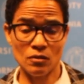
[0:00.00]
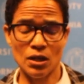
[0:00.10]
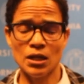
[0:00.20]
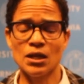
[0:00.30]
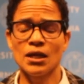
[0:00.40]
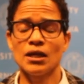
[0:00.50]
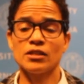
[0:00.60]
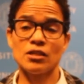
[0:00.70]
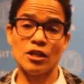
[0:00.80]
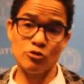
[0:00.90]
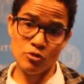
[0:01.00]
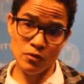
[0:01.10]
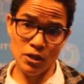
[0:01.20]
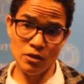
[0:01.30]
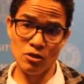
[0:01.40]
right? It's
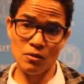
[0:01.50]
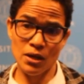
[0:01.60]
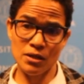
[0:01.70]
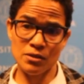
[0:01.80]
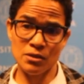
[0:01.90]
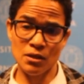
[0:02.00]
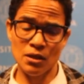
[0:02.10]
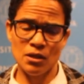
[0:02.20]
history in the U.S.